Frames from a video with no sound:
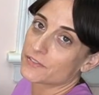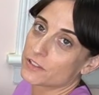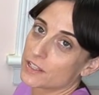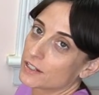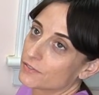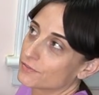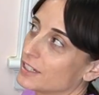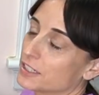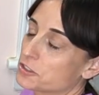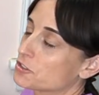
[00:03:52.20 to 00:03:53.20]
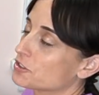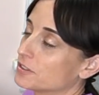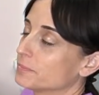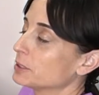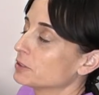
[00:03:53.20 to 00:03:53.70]
a lot of
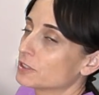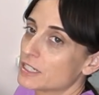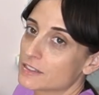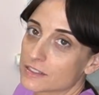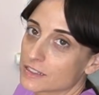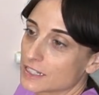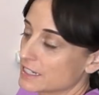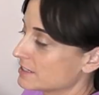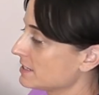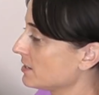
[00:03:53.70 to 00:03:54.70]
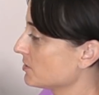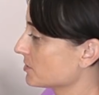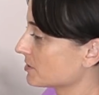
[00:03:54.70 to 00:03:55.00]
extra pillowcases and hand towels.